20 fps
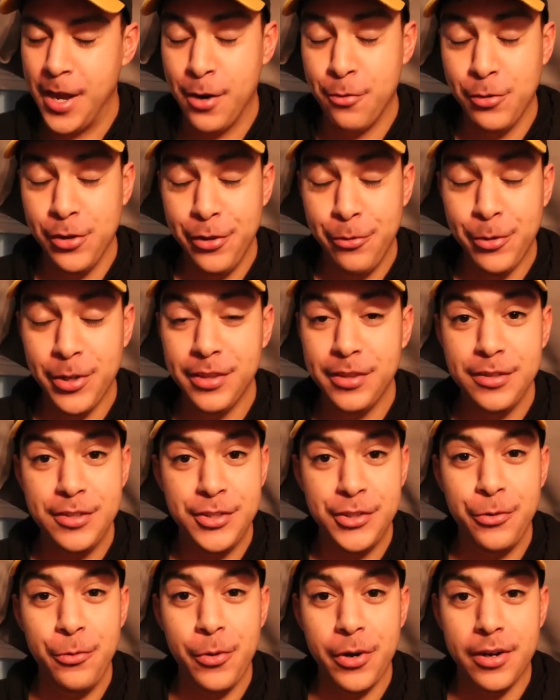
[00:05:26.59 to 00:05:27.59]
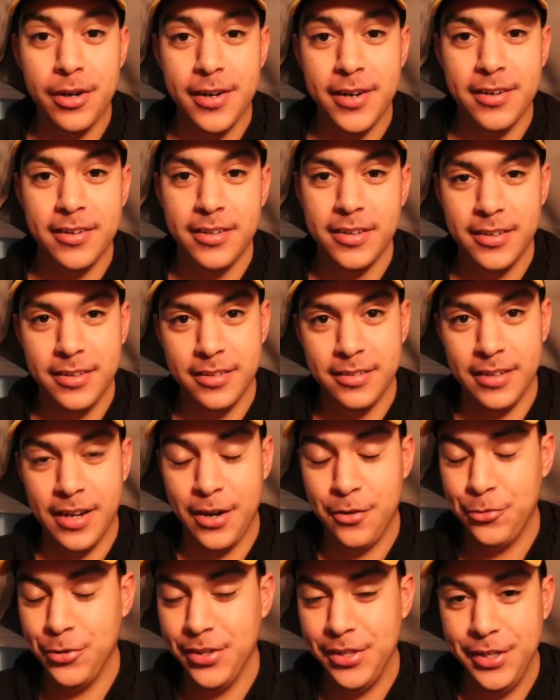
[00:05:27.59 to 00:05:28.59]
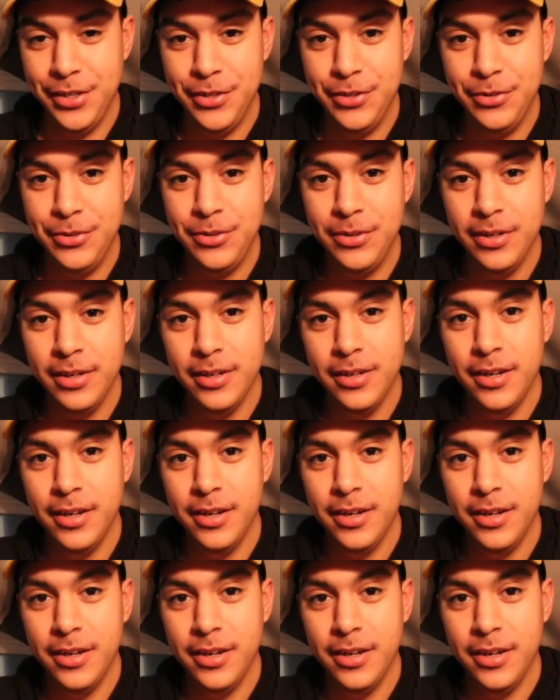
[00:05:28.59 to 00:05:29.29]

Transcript: really want this to work. I really do.